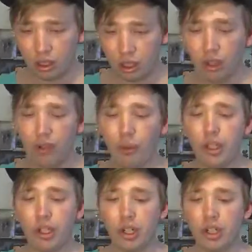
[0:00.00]
I love how
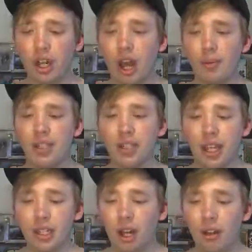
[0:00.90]
he just stops and
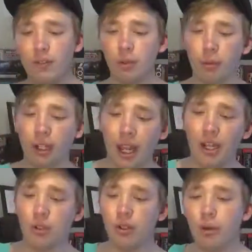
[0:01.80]
gets off super
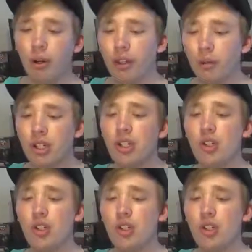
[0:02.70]
casually where there was